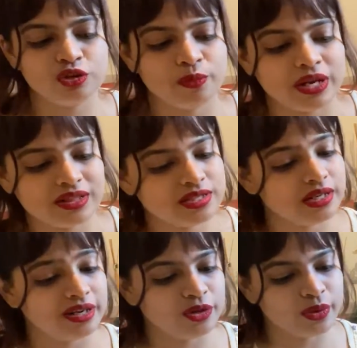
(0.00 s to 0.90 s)
to bring the
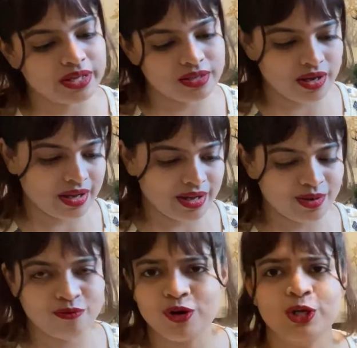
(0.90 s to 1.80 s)
city together
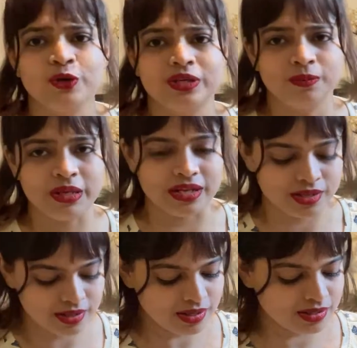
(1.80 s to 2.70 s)
again. What could it be?
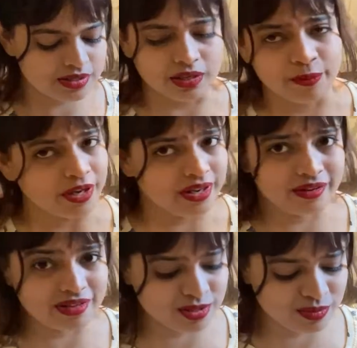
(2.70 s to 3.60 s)
Celebrating
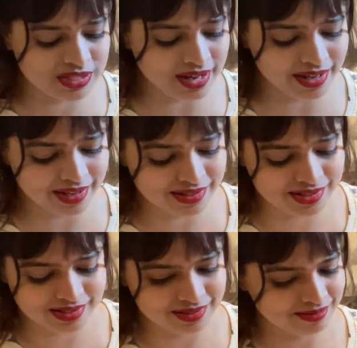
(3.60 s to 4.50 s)
Christmas, I guess.